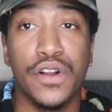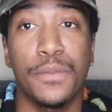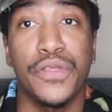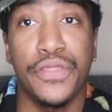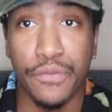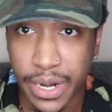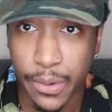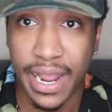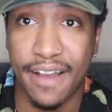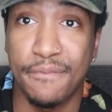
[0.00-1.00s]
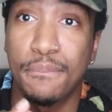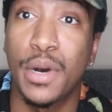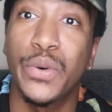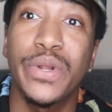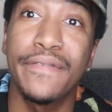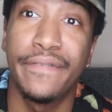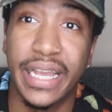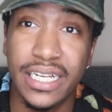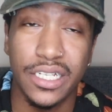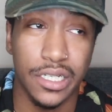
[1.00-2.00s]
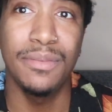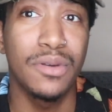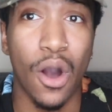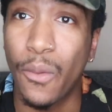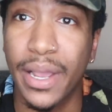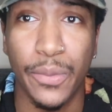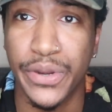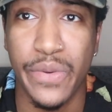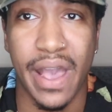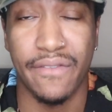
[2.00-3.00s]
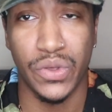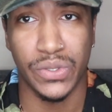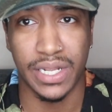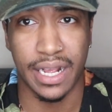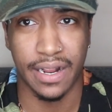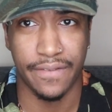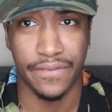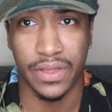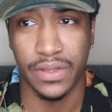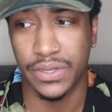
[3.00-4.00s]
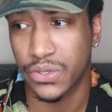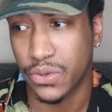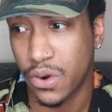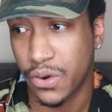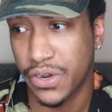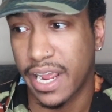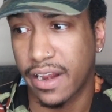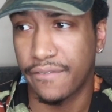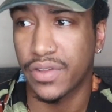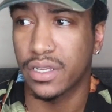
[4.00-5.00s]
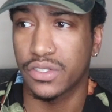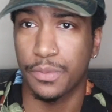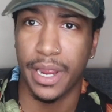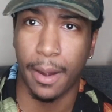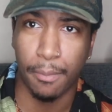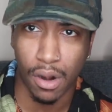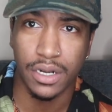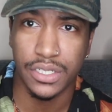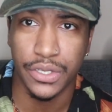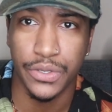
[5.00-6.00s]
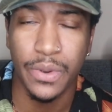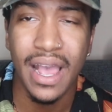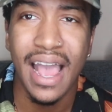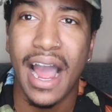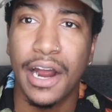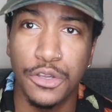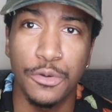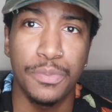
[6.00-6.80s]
number 3, we have motivation. Keep going when you have those negative feelings or negative feelings are being brought to you. How do you